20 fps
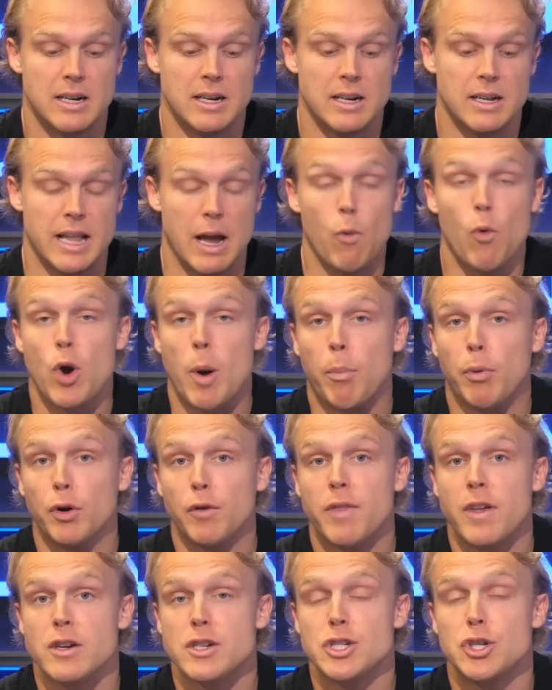they want to
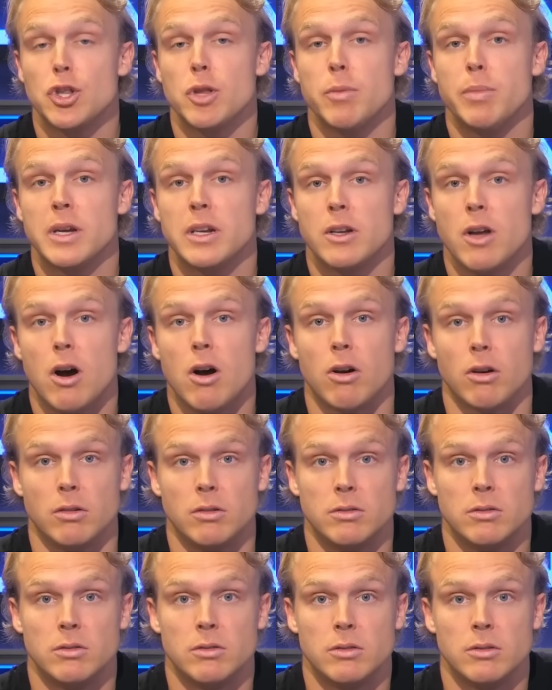prove they're still the big dog.
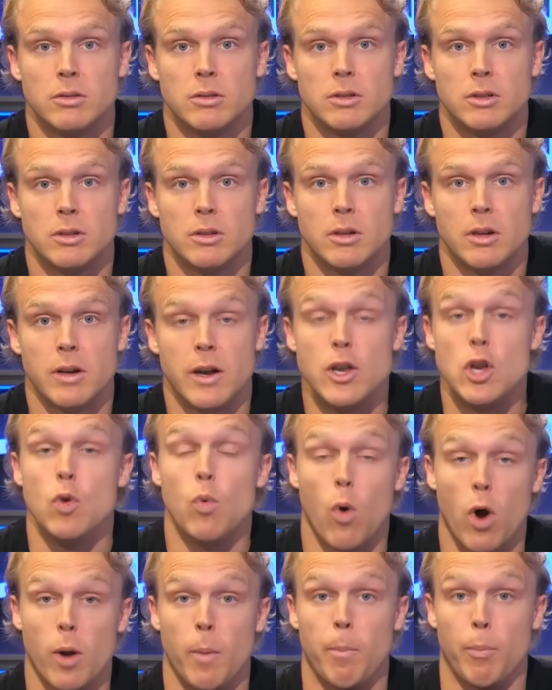And you
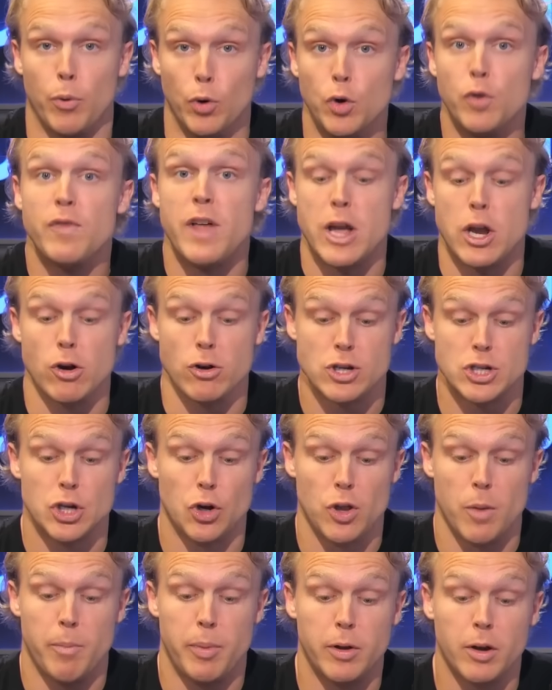want to prove that you're
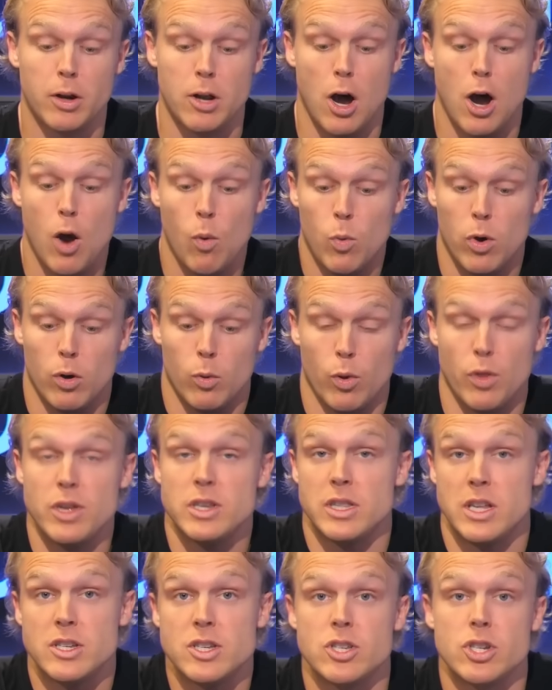still the big dog? Well,
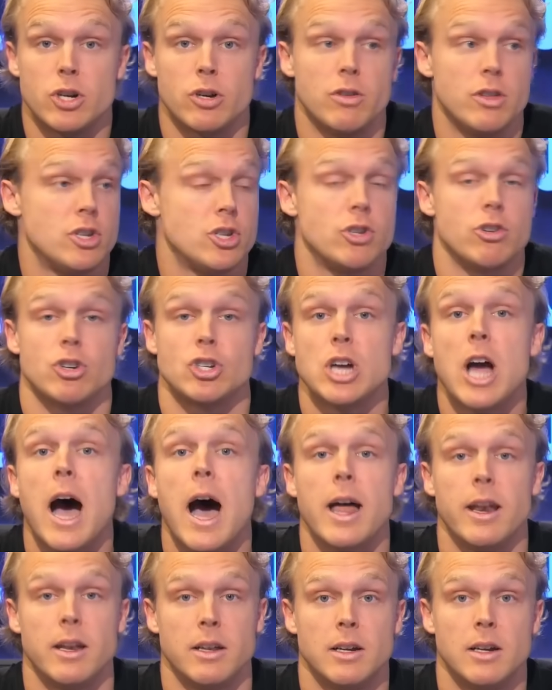this is your
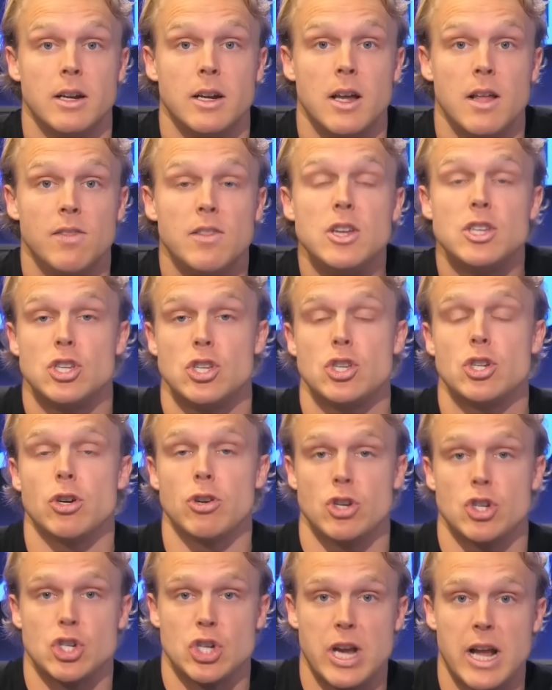shot. This is your
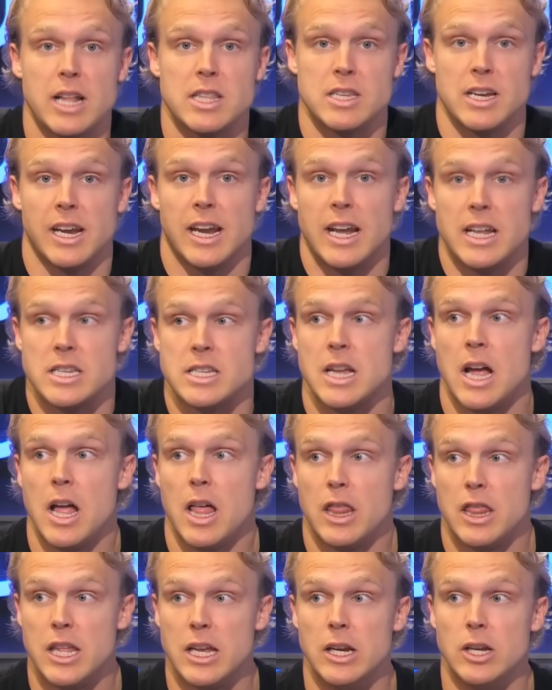chance against
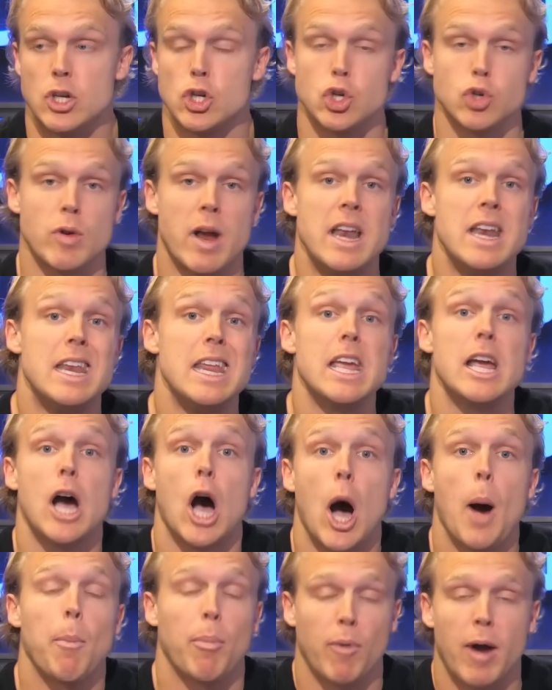the trending
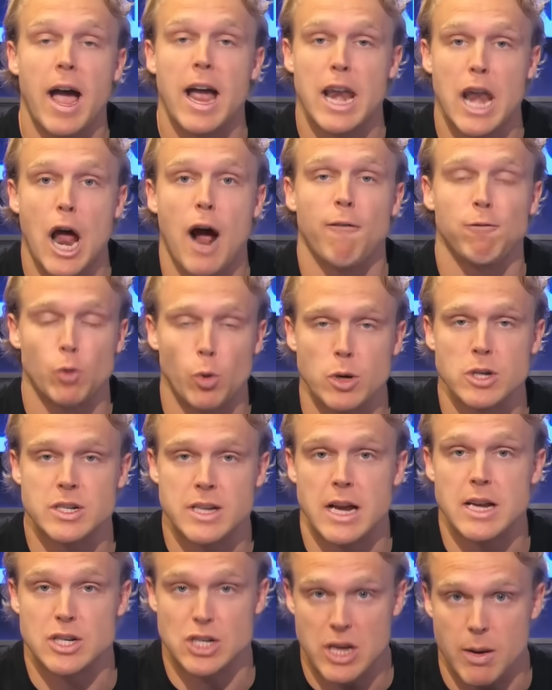up right now Florida
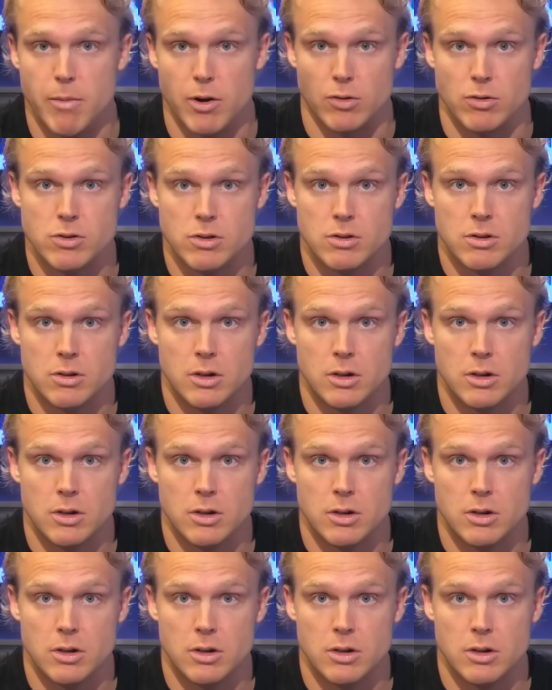State Seminoles.